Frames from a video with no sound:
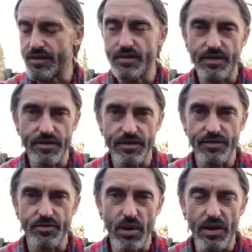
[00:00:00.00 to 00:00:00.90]

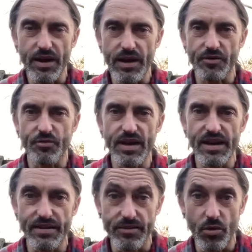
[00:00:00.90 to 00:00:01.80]
this is where it gets
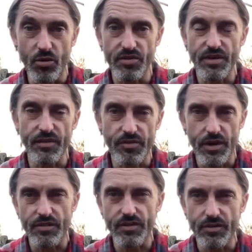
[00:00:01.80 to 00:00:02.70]
really exhausting for
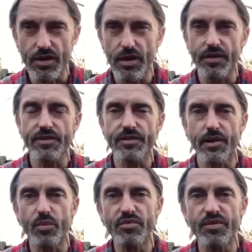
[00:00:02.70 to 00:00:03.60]
us because a lot of the
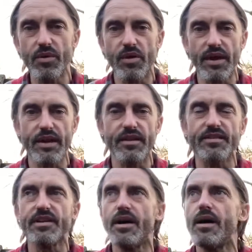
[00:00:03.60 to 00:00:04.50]
time we feel like
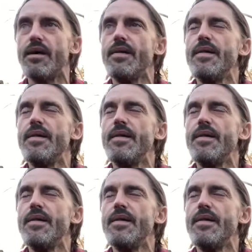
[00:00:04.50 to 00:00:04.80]
it's our